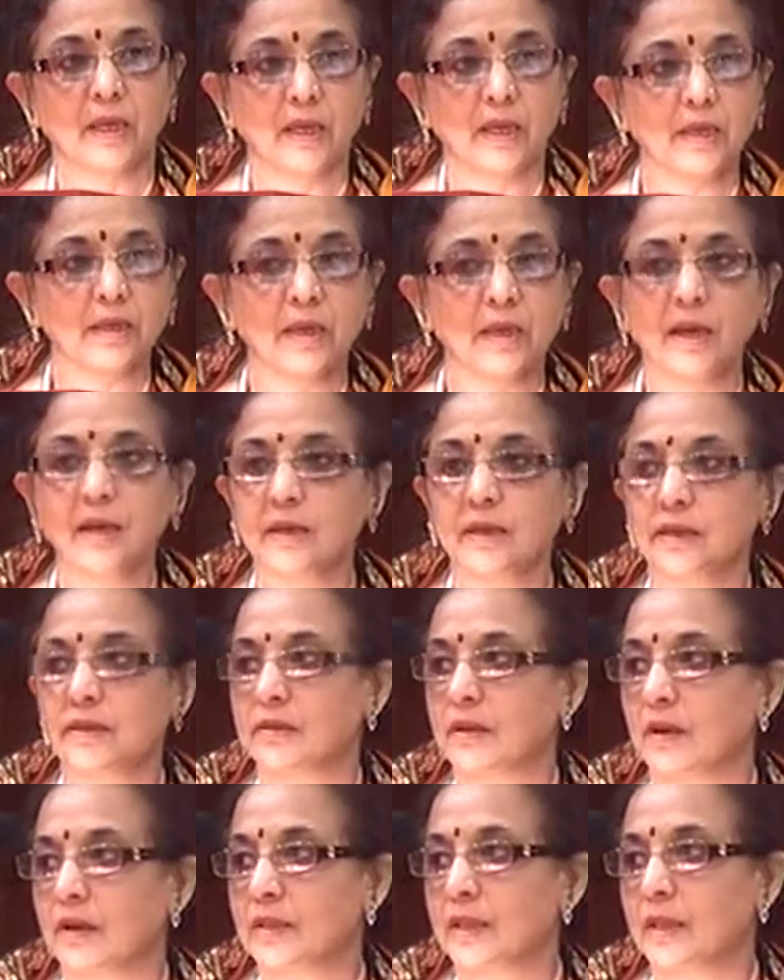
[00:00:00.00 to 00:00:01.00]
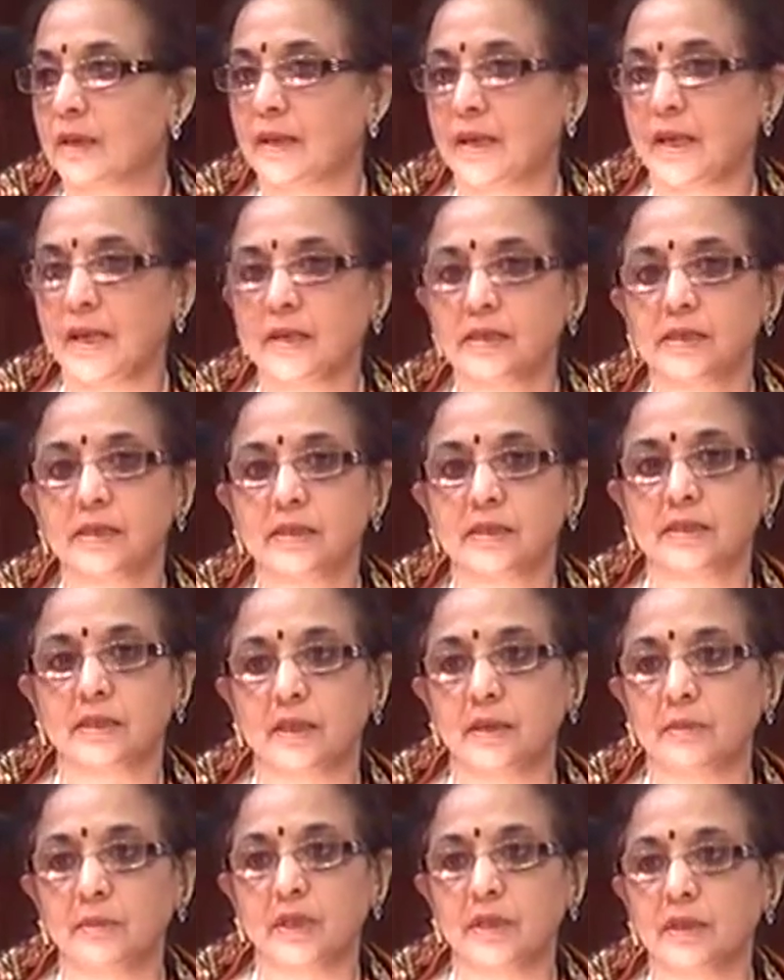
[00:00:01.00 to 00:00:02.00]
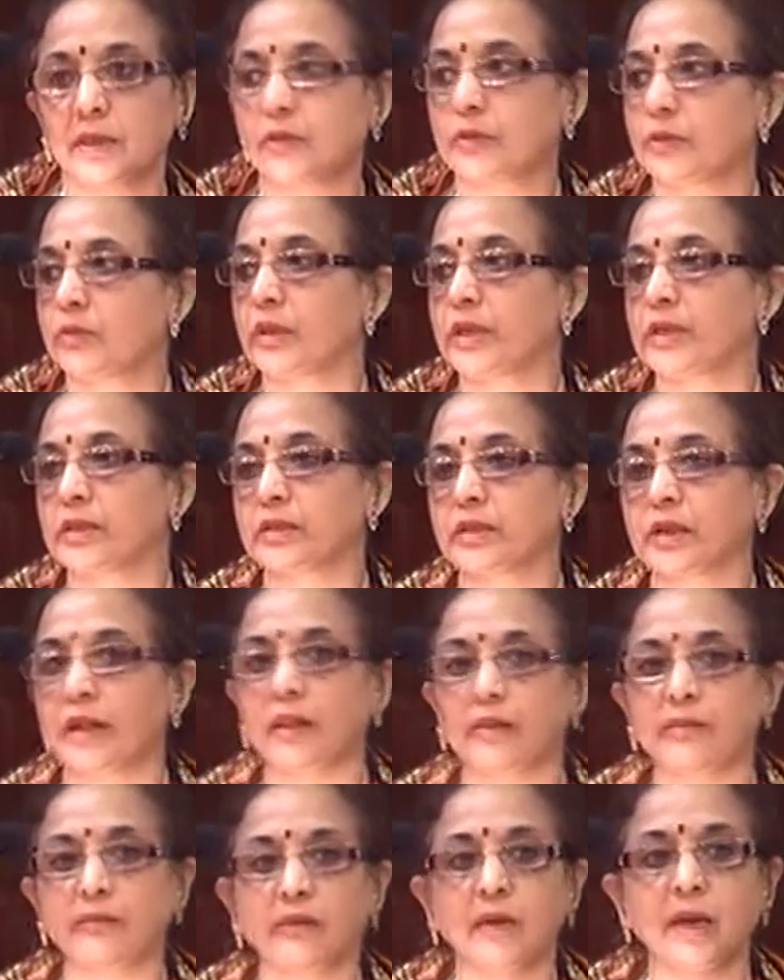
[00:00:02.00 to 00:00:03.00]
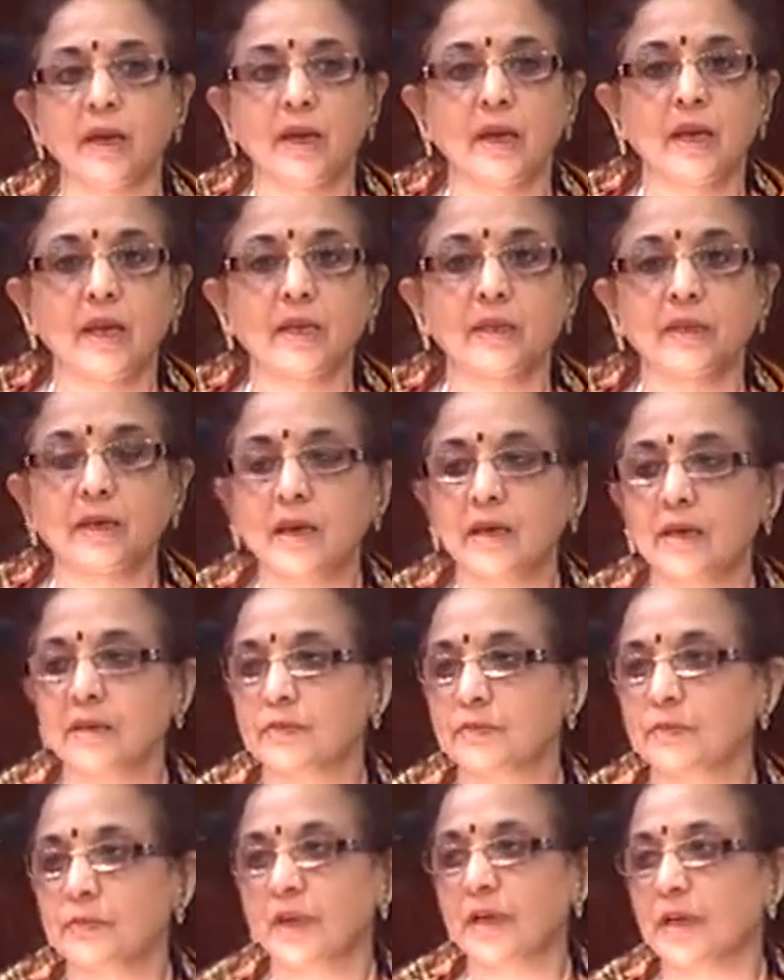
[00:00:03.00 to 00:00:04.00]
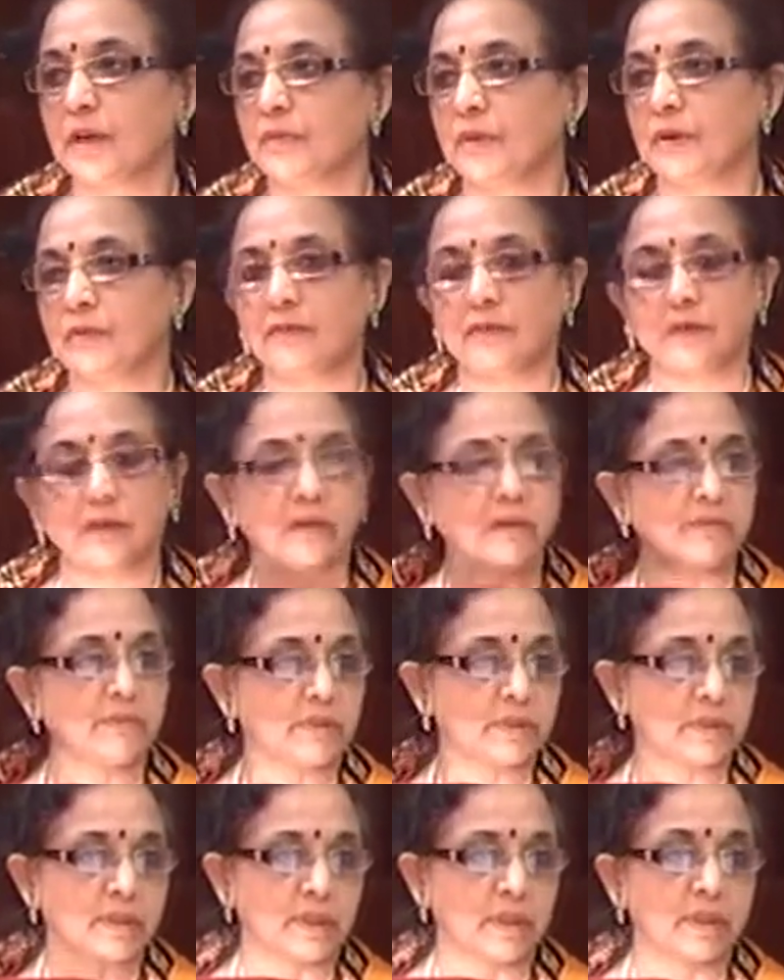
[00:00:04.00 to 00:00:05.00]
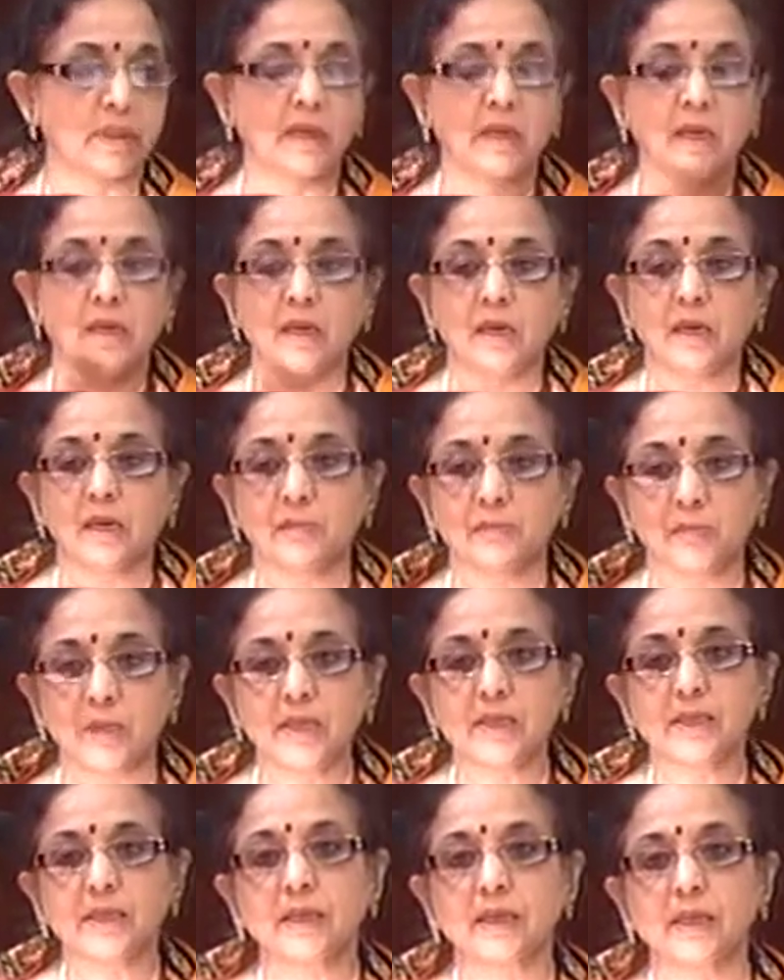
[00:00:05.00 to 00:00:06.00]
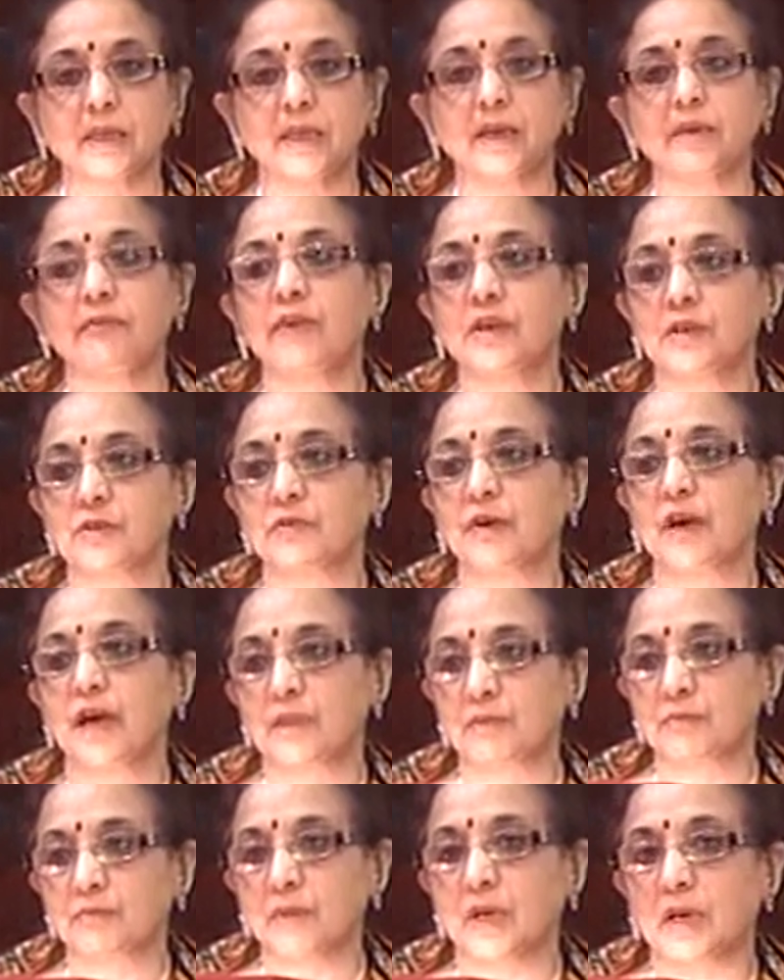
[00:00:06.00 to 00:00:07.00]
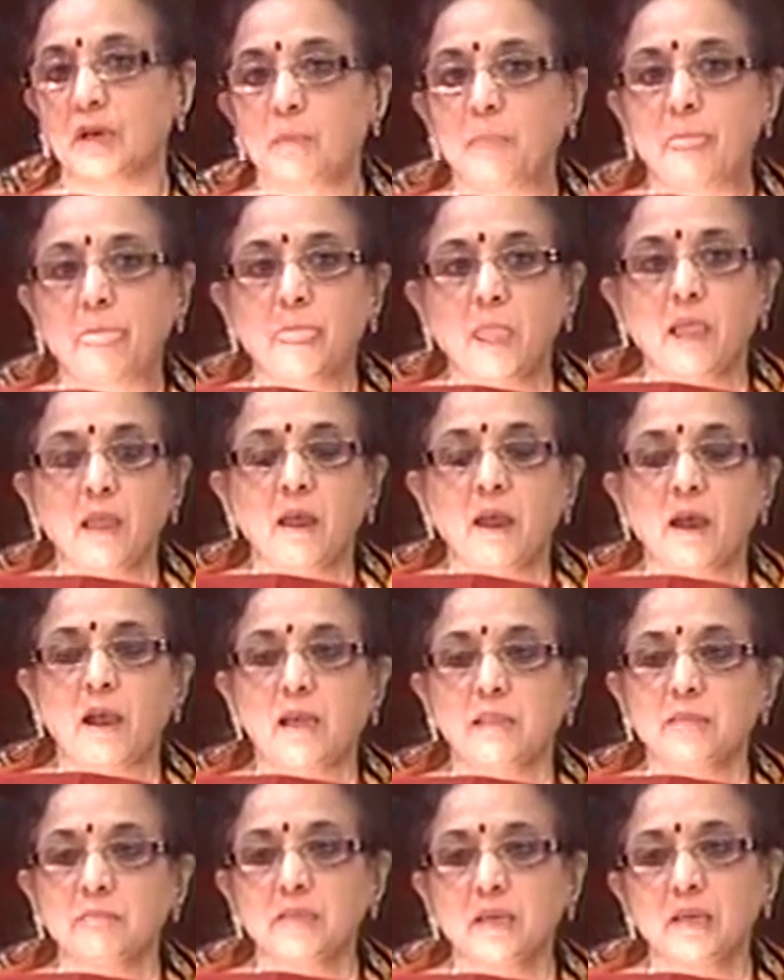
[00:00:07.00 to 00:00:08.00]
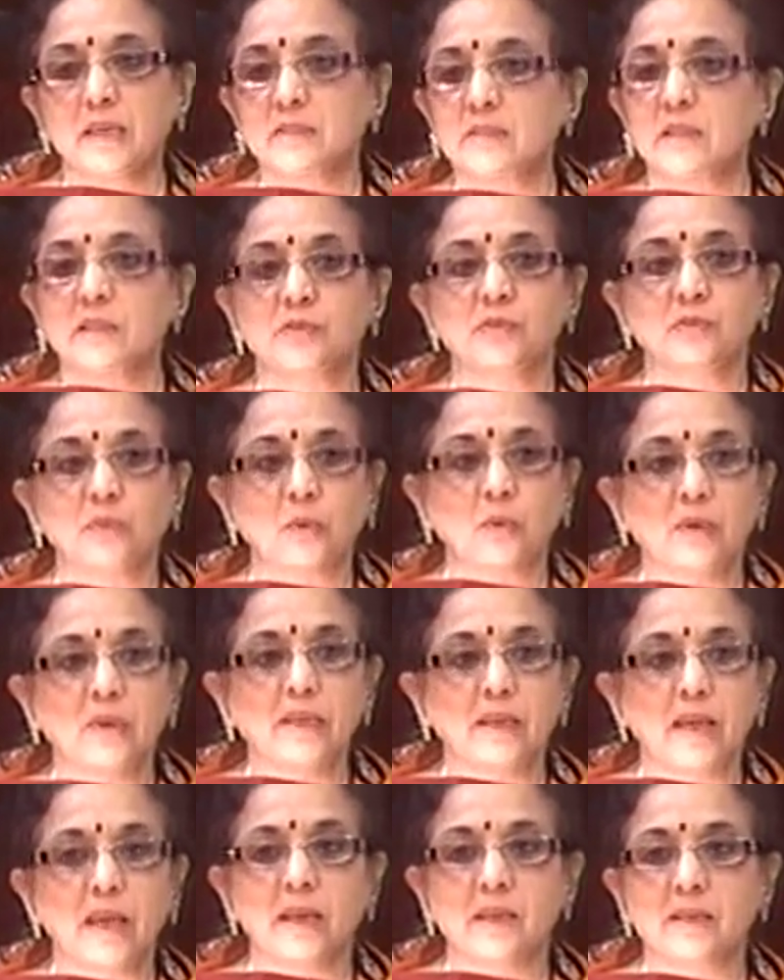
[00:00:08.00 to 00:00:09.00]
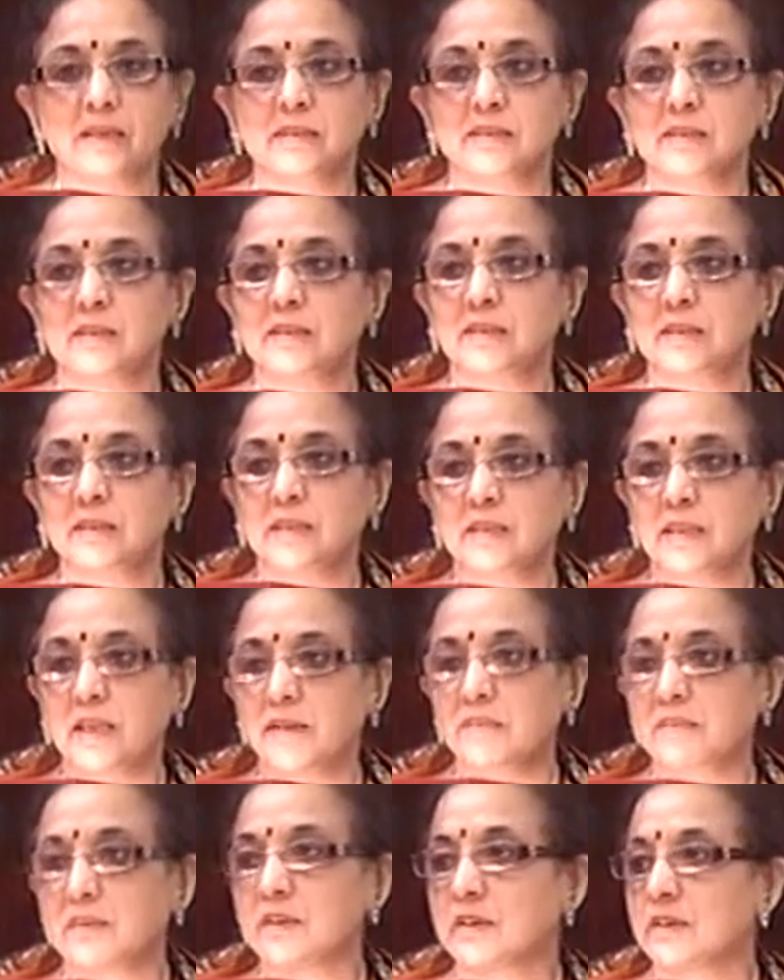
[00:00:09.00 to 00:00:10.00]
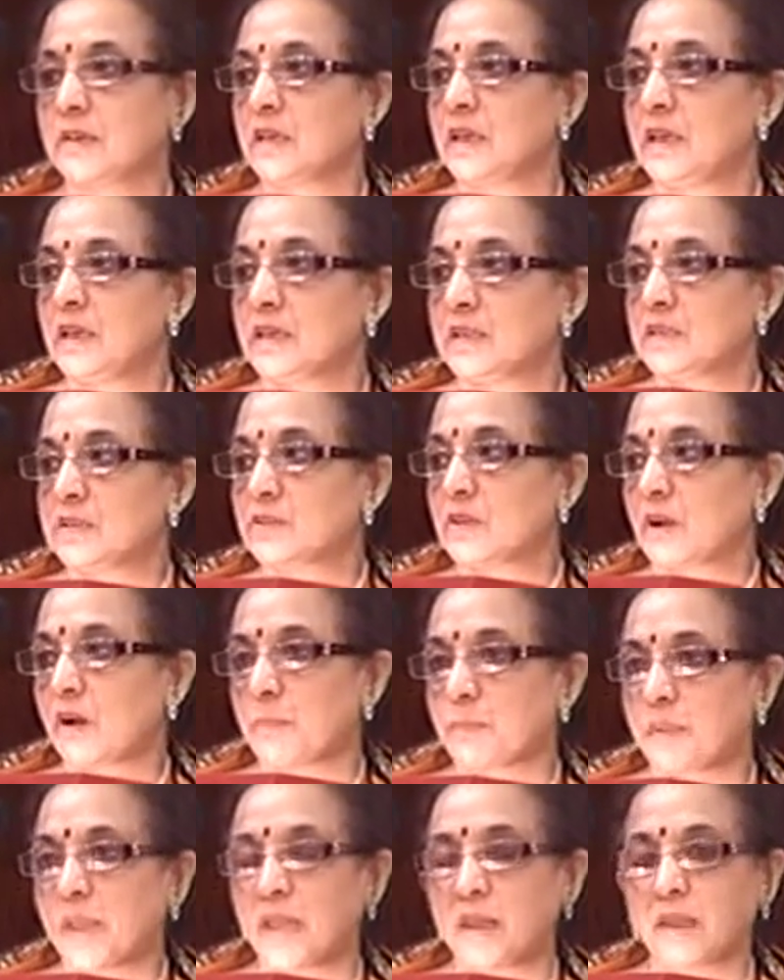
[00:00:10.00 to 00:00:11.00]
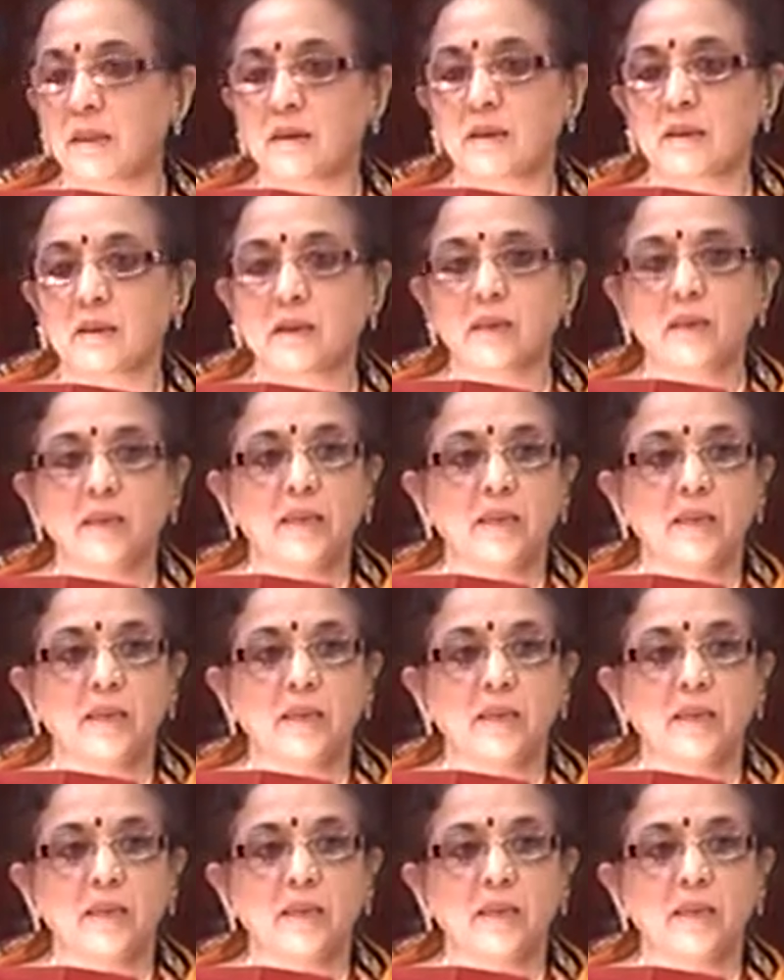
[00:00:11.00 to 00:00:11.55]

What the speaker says: India is not the land just limited to itself. It has become basically a Vishu Atma. Atma, the soul, has never stopped here.